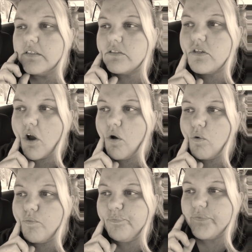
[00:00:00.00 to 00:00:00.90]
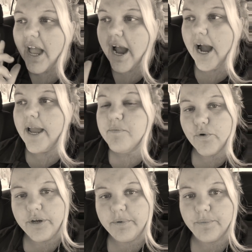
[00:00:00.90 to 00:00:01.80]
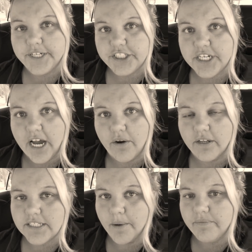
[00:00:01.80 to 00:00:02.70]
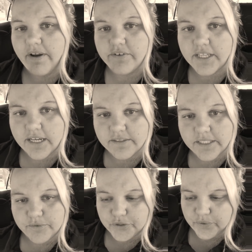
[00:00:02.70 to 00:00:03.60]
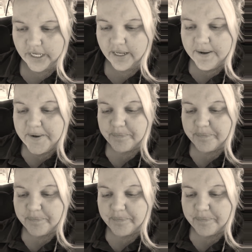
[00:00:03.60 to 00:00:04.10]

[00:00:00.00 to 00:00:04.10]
So I'm going to be reaching out on top of everything else I'm doing.